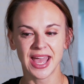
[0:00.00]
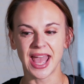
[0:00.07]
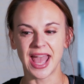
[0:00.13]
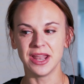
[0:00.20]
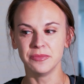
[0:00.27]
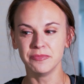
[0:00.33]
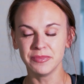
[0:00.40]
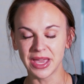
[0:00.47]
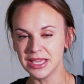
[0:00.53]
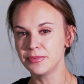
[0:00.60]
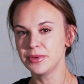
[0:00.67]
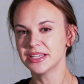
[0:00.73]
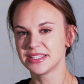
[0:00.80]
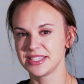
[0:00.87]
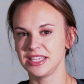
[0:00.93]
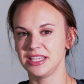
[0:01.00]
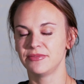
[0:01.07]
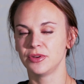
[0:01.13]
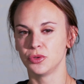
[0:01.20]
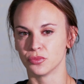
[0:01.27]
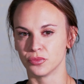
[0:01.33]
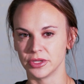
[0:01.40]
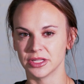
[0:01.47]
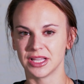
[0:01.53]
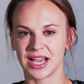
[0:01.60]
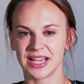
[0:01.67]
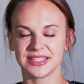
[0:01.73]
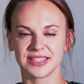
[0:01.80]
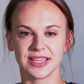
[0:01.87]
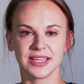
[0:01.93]
And maybe it's even
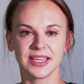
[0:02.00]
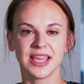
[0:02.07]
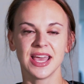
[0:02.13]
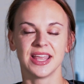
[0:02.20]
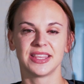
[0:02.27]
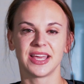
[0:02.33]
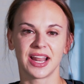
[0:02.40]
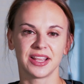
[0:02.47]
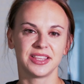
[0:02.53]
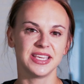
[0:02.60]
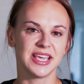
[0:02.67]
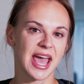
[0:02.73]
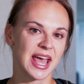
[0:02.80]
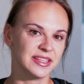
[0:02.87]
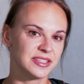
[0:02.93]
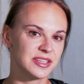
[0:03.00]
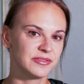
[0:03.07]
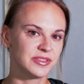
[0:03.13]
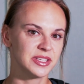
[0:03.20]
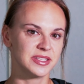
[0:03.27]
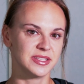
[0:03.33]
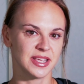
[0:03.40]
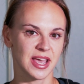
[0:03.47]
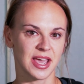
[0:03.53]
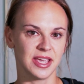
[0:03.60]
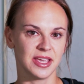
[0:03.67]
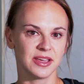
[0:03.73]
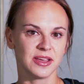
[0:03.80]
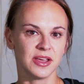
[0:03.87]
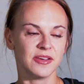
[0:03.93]
realizing that at the end of the
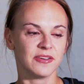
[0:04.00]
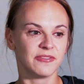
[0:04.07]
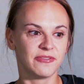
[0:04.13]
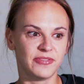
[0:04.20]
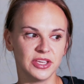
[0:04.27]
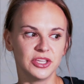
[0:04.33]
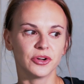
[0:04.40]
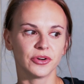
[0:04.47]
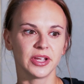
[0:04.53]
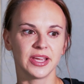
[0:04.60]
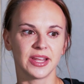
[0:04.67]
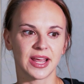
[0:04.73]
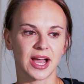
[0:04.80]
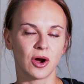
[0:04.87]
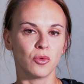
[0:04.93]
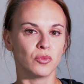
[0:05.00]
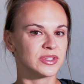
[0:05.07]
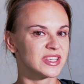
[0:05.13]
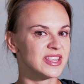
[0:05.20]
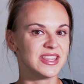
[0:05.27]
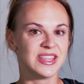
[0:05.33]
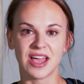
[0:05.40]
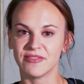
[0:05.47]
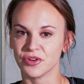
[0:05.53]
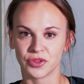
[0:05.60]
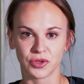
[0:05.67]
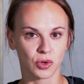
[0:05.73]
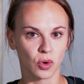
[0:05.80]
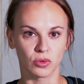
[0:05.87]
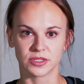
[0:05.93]
day, figuring it out was never
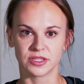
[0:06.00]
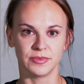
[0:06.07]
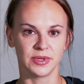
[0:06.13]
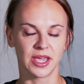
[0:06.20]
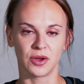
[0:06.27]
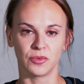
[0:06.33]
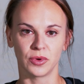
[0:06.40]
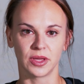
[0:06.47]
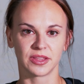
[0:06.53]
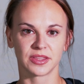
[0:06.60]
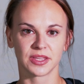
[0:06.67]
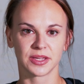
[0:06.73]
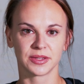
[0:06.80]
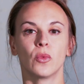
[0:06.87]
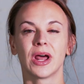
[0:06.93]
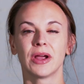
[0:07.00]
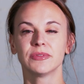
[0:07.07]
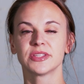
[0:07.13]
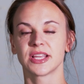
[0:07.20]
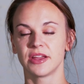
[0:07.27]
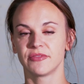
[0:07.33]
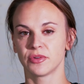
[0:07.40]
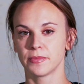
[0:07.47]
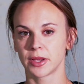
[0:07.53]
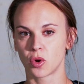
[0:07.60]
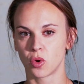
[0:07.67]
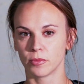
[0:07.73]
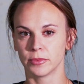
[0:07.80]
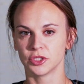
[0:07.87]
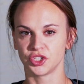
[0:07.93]
the goal to begin with. When I resigned from my
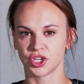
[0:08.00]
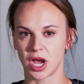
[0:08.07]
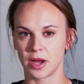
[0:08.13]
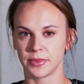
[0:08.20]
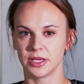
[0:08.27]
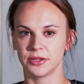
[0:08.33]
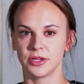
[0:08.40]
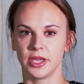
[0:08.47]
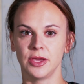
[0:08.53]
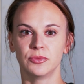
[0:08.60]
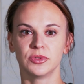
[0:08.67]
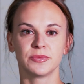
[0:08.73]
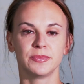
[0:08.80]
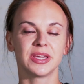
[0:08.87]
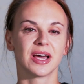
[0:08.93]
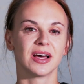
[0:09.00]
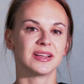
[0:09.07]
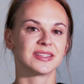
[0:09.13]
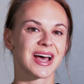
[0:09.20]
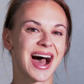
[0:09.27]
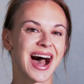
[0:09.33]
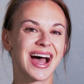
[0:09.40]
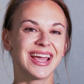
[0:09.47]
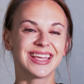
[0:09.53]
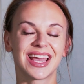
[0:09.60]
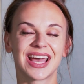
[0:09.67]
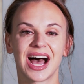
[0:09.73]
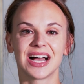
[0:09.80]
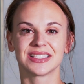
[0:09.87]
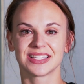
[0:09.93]
corporate job, it was because I
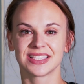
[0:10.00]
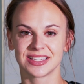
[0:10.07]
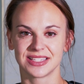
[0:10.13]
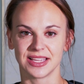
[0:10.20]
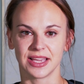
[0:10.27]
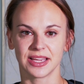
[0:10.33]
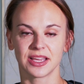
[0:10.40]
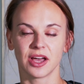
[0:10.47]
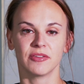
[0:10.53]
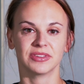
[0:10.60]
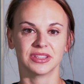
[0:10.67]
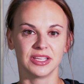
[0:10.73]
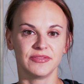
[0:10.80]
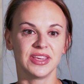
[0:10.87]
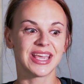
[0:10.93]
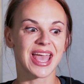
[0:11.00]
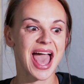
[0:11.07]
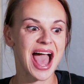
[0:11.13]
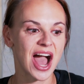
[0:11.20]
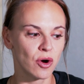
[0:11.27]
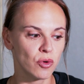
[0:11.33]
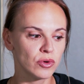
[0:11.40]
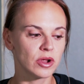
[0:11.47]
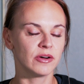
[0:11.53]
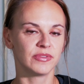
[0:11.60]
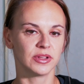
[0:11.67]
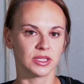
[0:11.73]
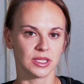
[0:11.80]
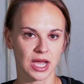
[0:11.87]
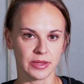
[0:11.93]
got sick of living out of
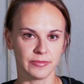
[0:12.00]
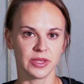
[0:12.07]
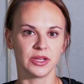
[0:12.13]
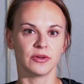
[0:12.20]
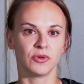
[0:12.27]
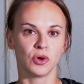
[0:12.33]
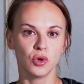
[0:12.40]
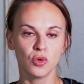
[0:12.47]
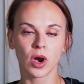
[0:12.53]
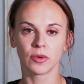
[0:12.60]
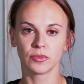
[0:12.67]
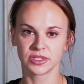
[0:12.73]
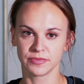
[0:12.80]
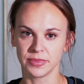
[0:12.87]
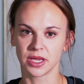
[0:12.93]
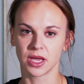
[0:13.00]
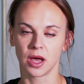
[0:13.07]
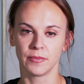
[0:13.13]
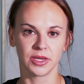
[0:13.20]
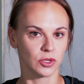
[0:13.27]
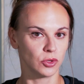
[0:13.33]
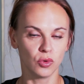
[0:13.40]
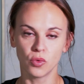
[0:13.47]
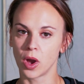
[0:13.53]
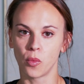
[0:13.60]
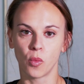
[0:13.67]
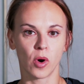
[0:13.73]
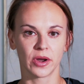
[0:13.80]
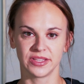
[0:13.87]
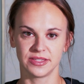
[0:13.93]
alignment of who I was becoming and who I
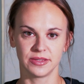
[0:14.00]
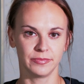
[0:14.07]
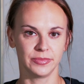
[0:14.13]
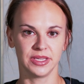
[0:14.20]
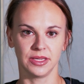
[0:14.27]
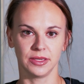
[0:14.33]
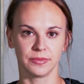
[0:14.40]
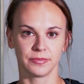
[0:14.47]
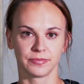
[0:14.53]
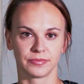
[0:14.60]
wanted to be.